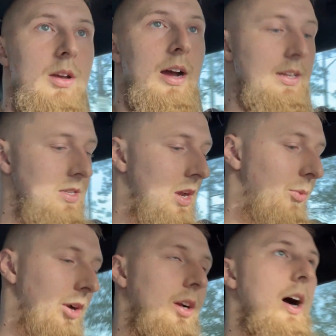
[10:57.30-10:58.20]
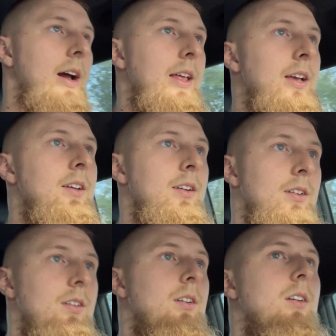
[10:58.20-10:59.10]
I'd say when you're
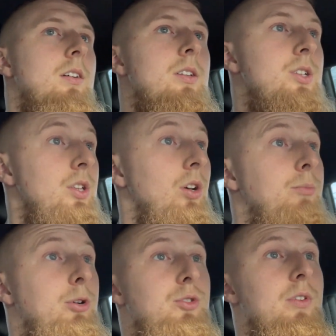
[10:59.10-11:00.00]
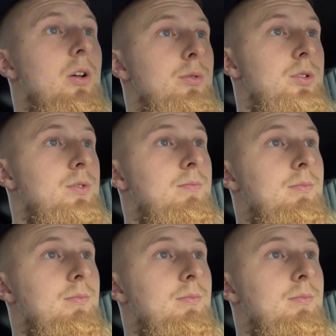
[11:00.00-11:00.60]
cutting, still push for those,